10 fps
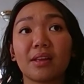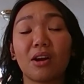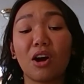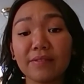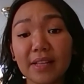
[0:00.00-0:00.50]

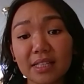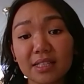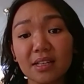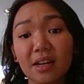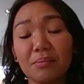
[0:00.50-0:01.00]
conflict
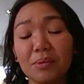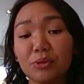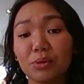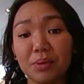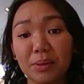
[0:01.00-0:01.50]

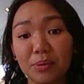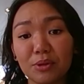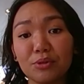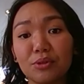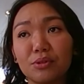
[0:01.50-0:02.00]
between people
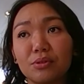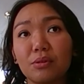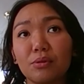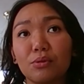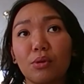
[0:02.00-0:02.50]

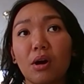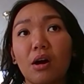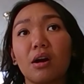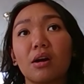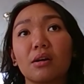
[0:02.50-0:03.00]
who
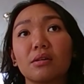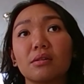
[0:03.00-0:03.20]
are